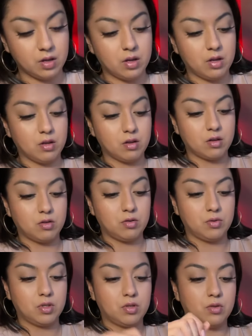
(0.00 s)
You could do
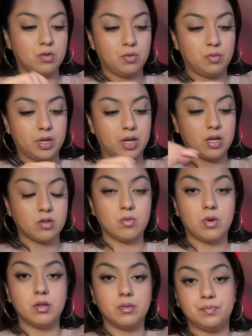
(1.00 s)
it to the wick as
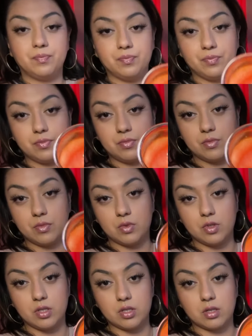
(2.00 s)
well. So
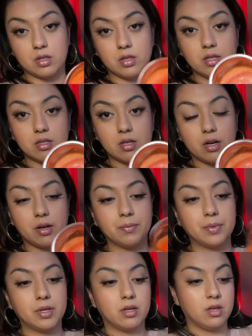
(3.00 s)
it just cleans it up.
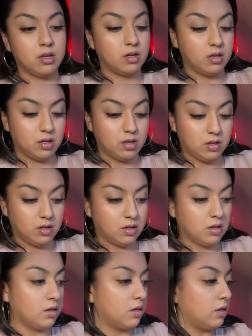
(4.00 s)

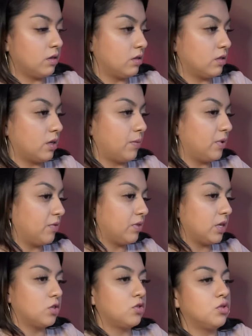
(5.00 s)
Some of
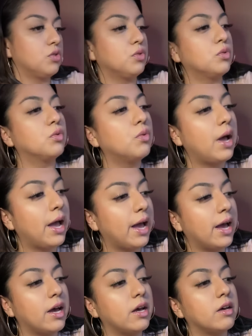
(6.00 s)
these do
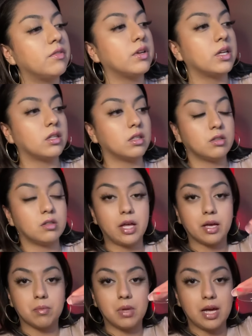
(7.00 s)
have a little
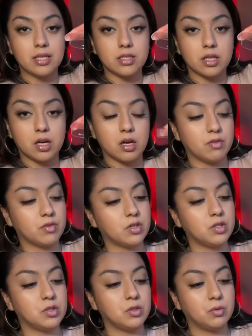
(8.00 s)
like plastic cover
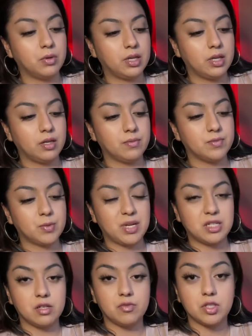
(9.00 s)
to it,
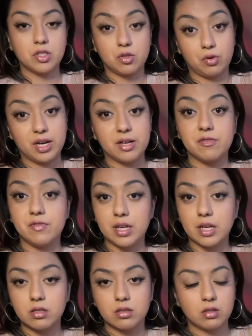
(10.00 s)
especially if it's already
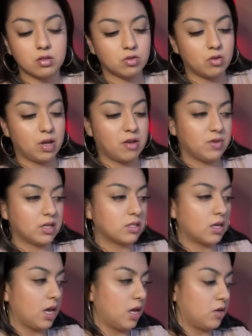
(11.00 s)
fixed. So a fixed
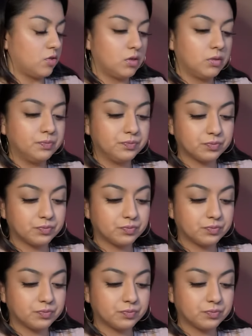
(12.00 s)
candle,